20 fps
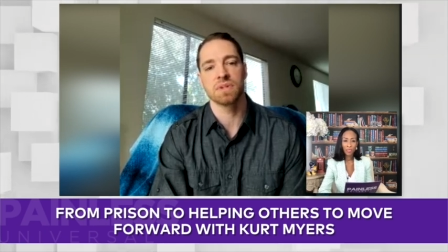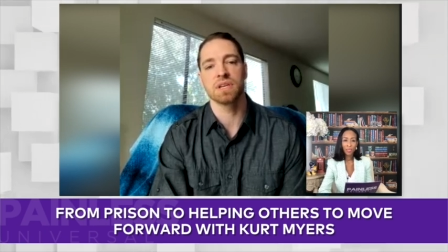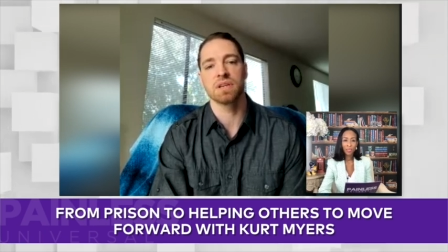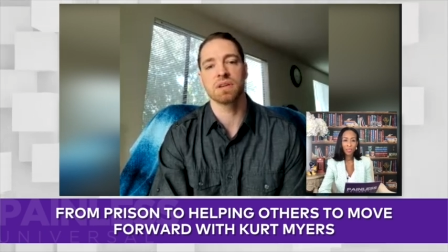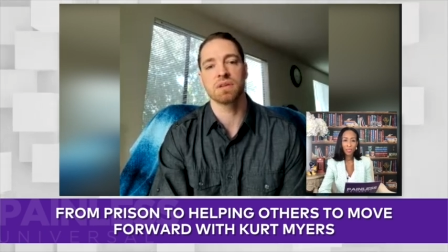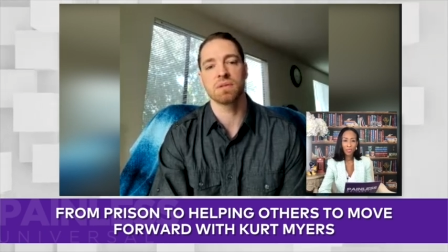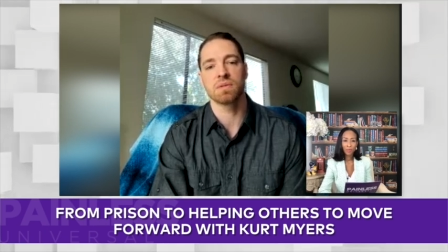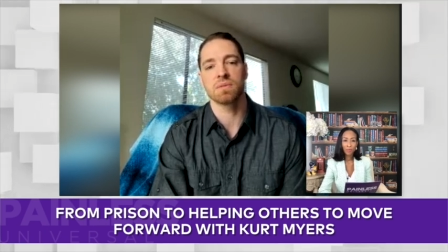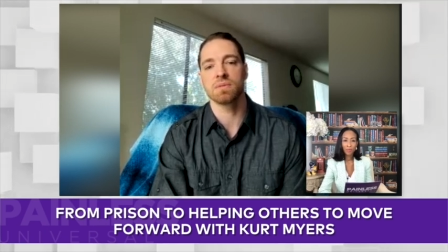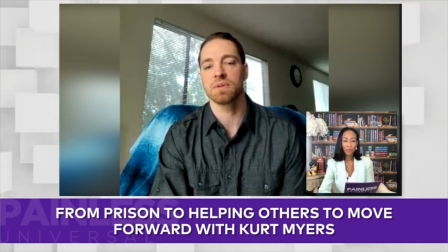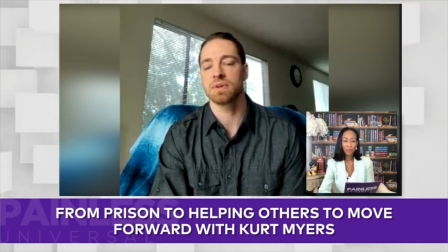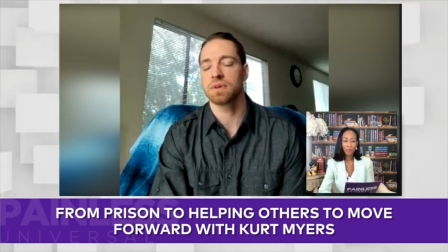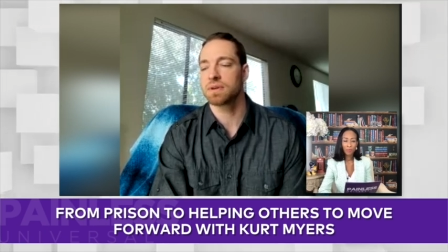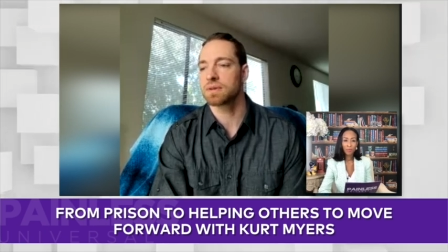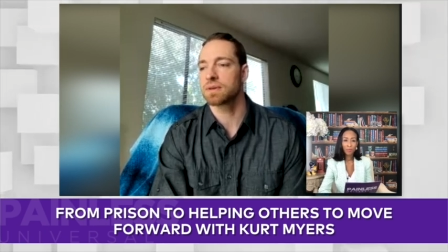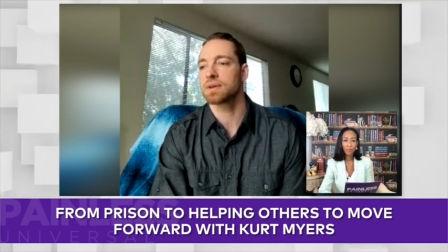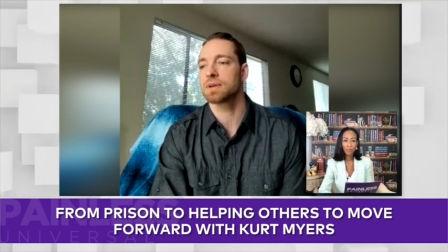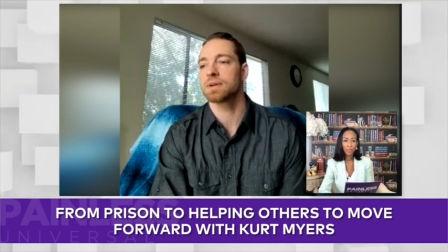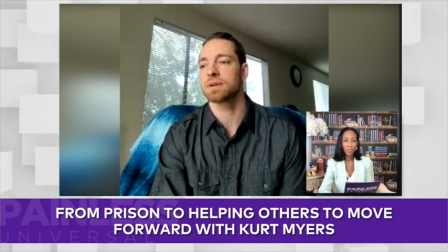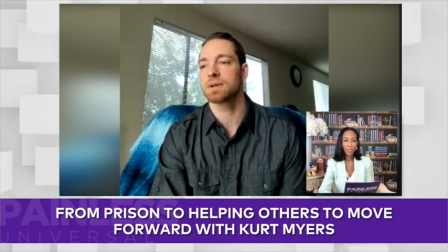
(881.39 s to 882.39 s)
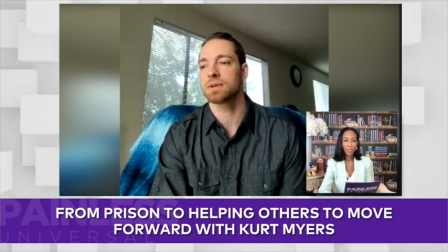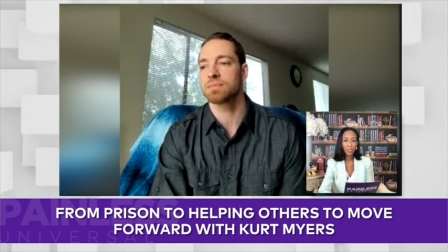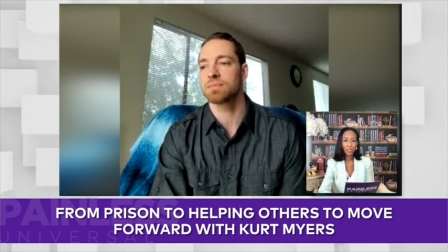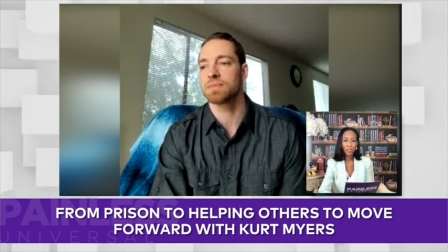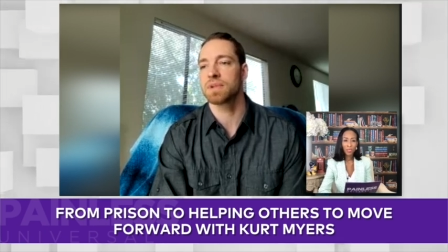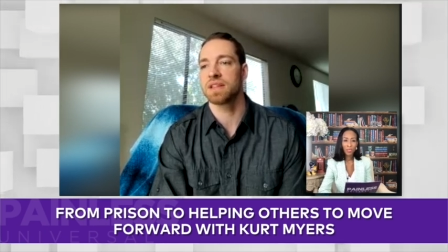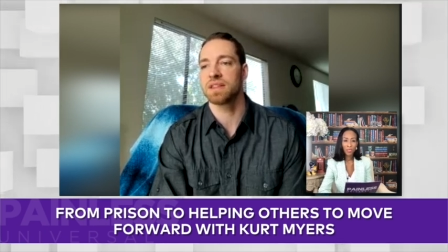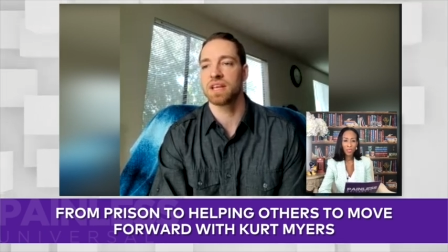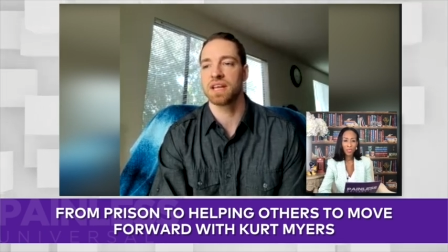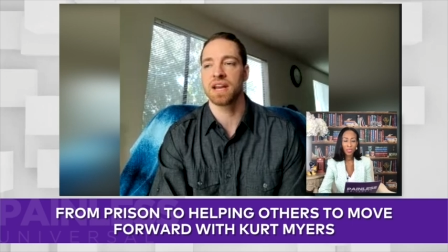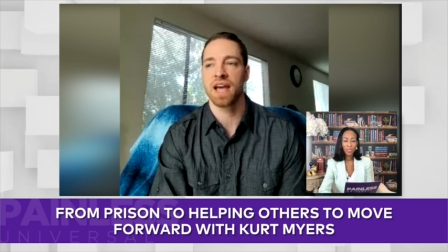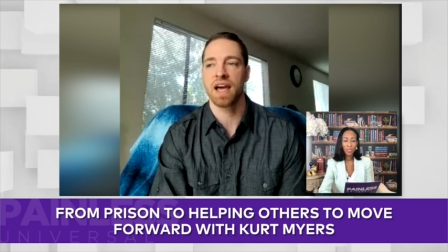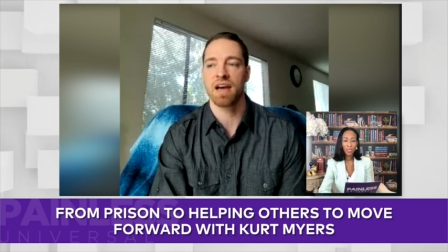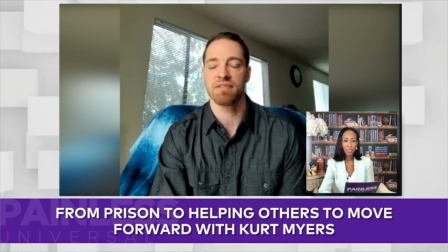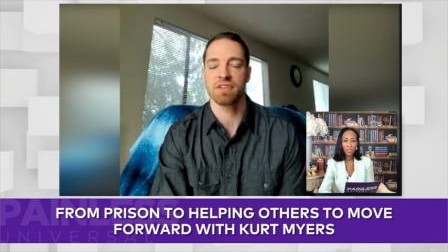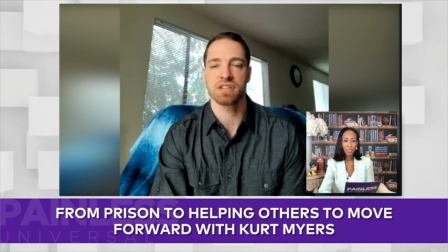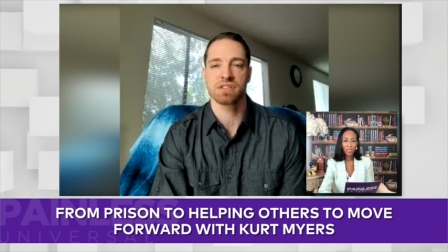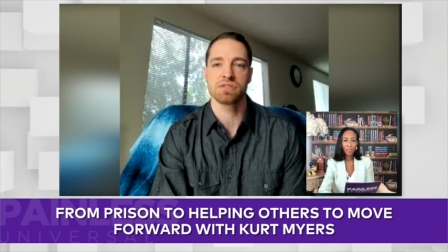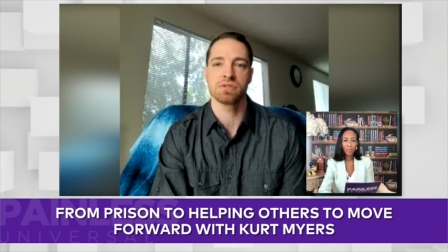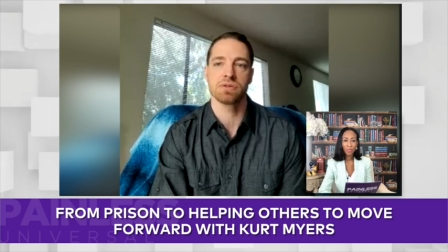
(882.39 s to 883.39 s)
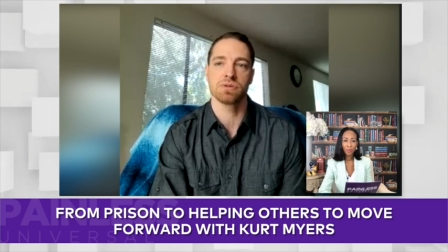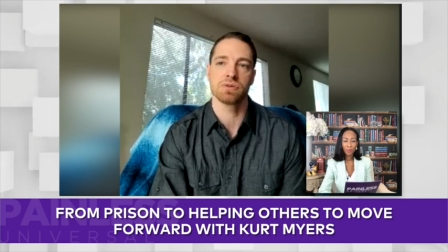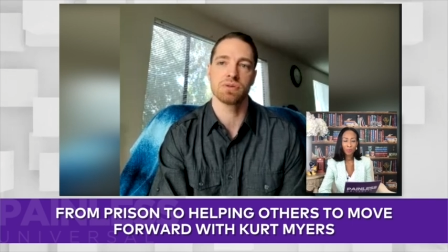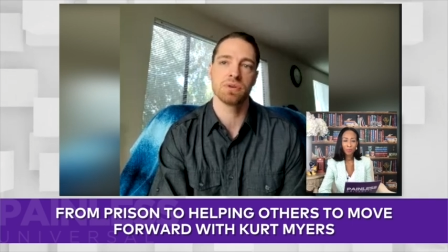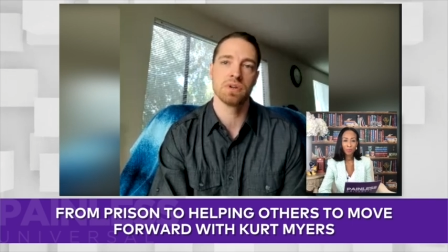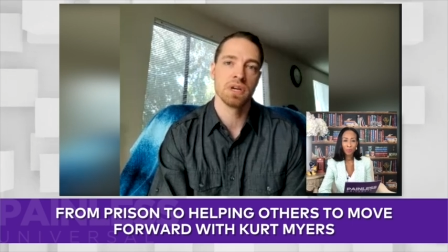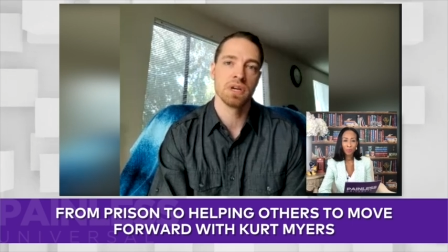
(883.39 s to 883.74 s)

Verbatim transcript: you know, um, and then having to